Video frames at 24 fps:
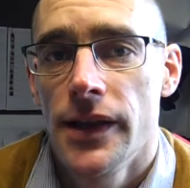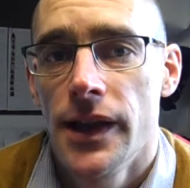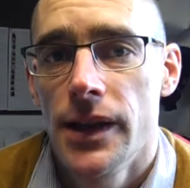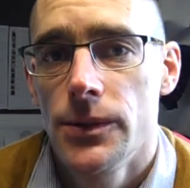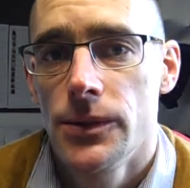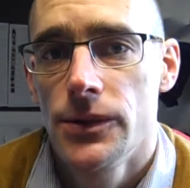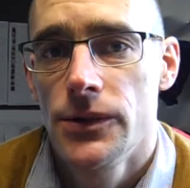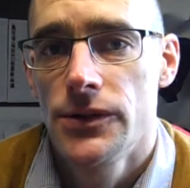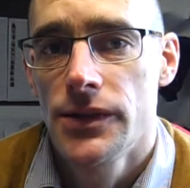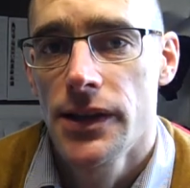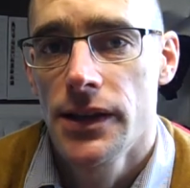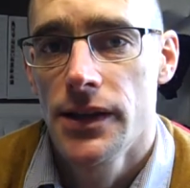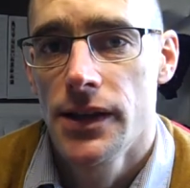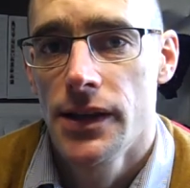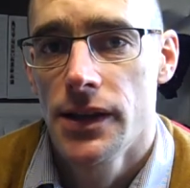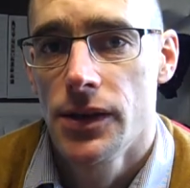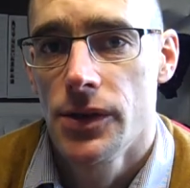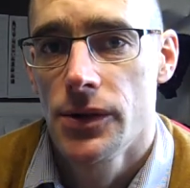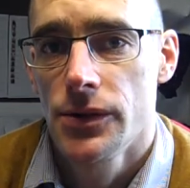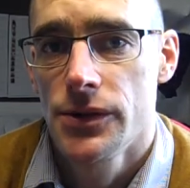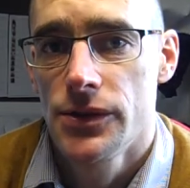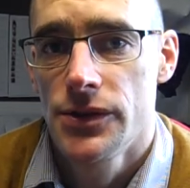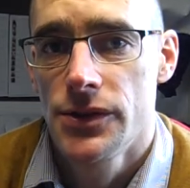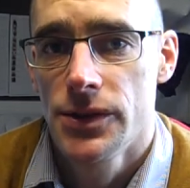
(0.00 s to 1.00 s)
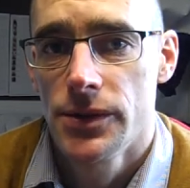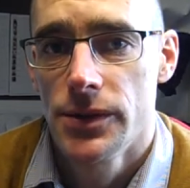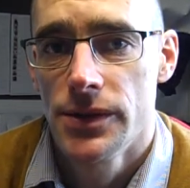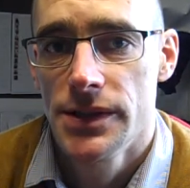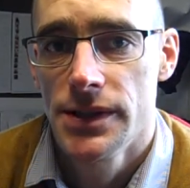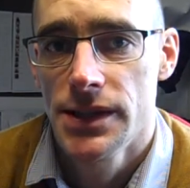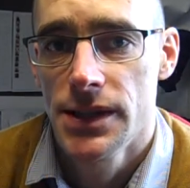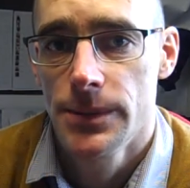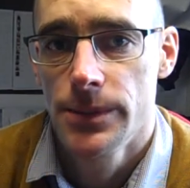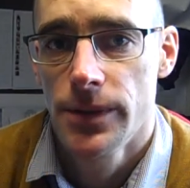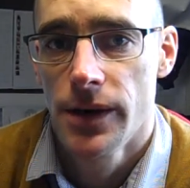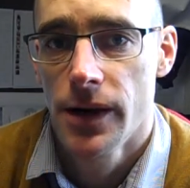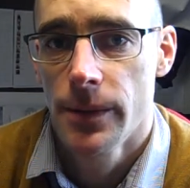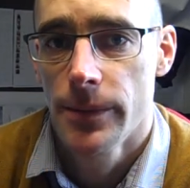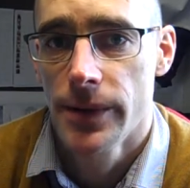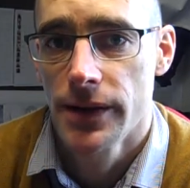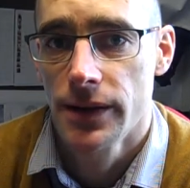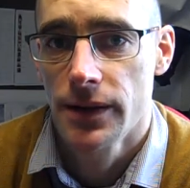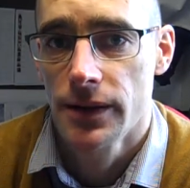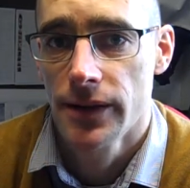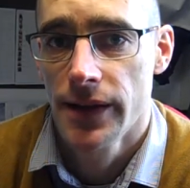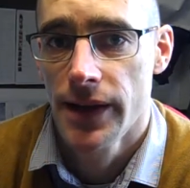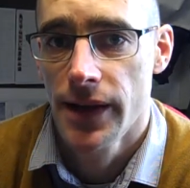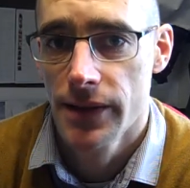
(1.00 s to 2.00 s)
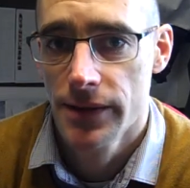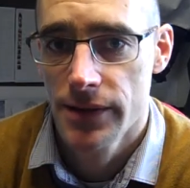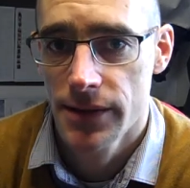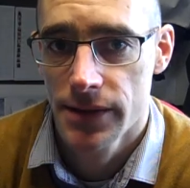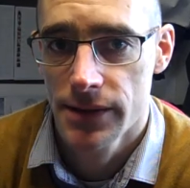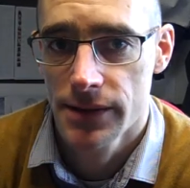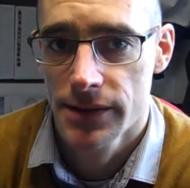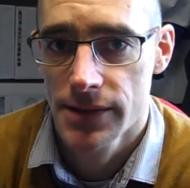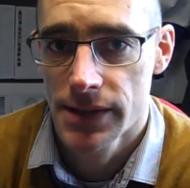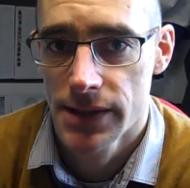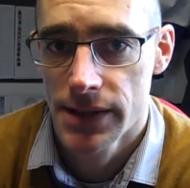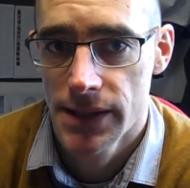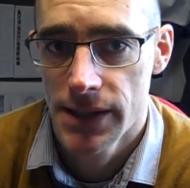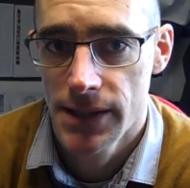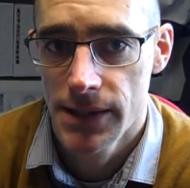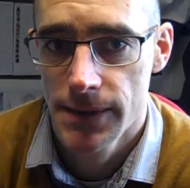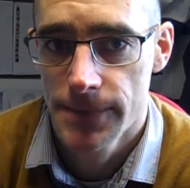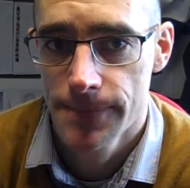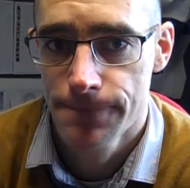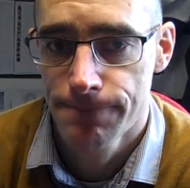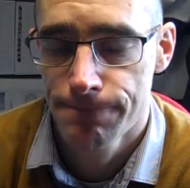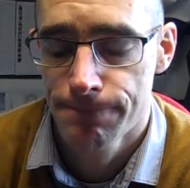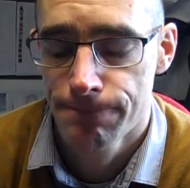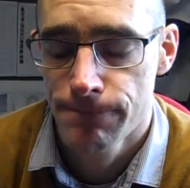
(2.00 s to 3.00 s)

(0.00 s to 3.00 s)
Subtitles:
they will send it on to a departmental ethics lead.